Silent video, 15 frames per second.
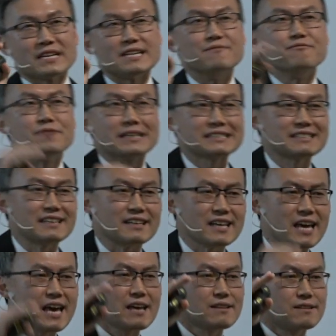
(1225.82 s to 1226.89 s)

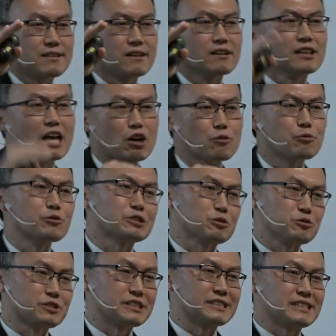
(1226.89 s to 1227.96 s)
investing the, a lot of
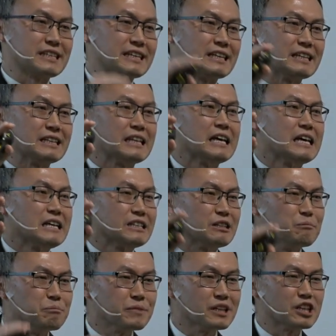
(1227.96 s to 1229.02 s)
resources in the
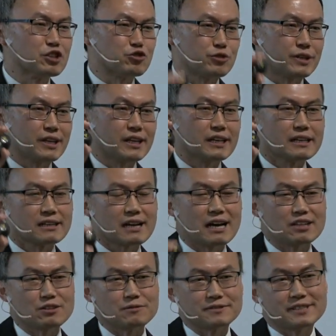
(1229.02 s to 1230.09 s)
military
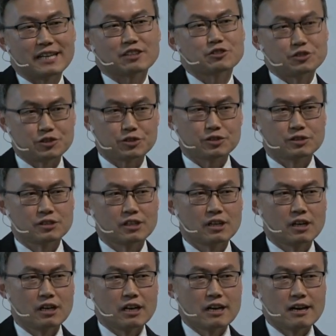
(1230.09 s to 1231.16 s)
kind of sectors.
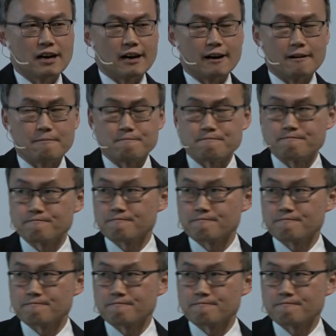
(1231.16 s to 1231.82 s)
Um,